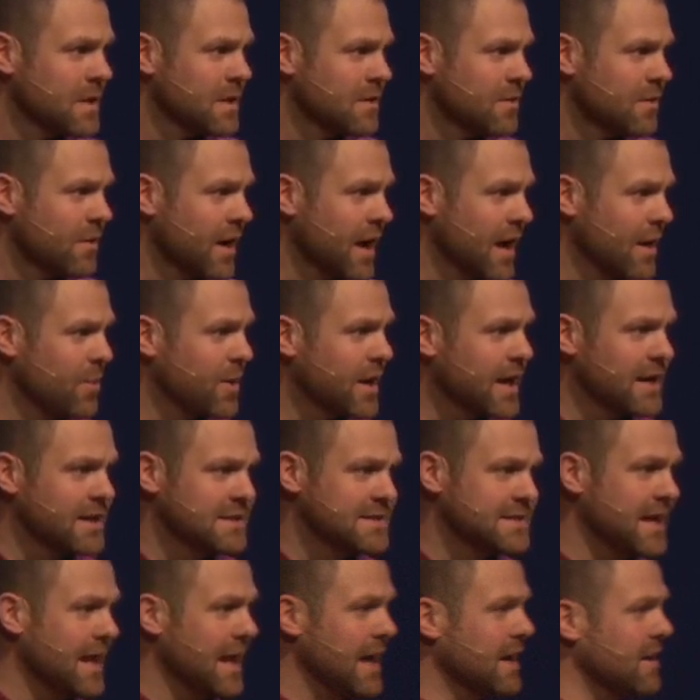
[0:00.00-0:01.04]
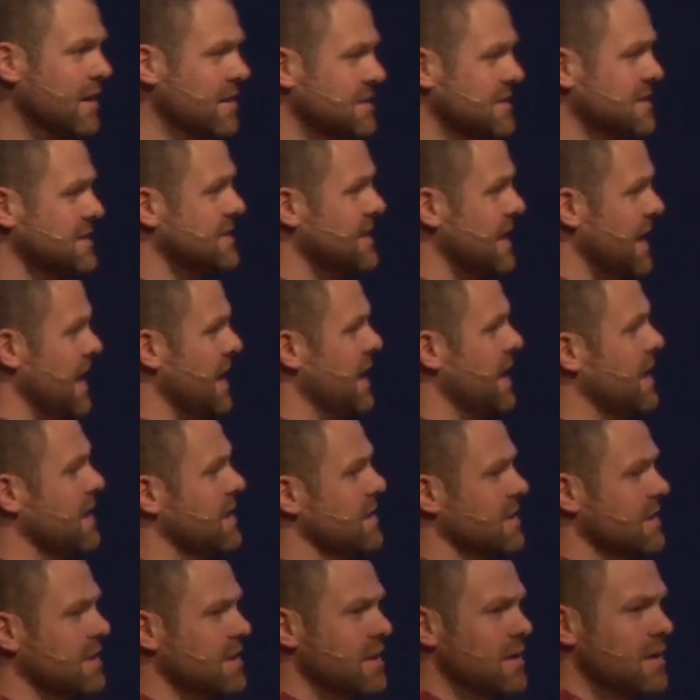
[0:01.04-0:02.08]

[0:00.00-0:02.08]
Right? We got to take our stand